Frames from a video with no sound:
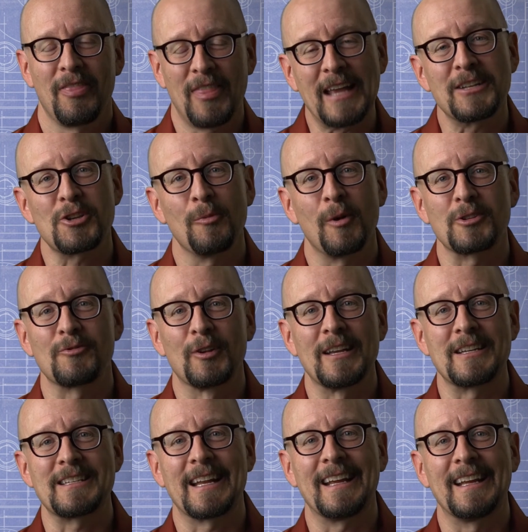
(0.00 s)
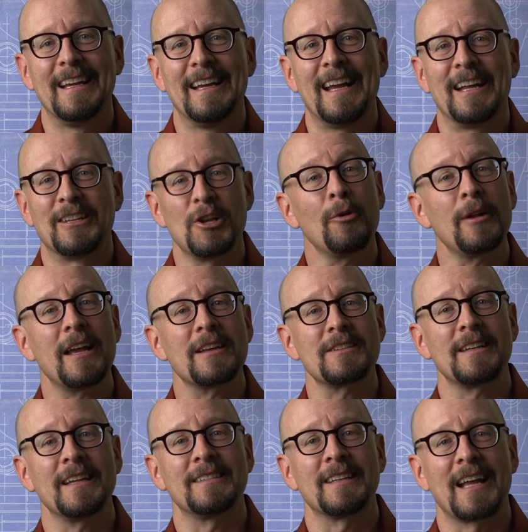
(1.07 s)
Thanks so much for listening, and don't
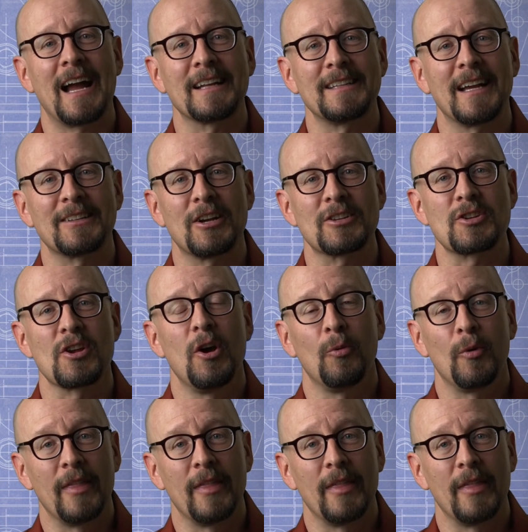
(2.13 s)
hesitate to contact us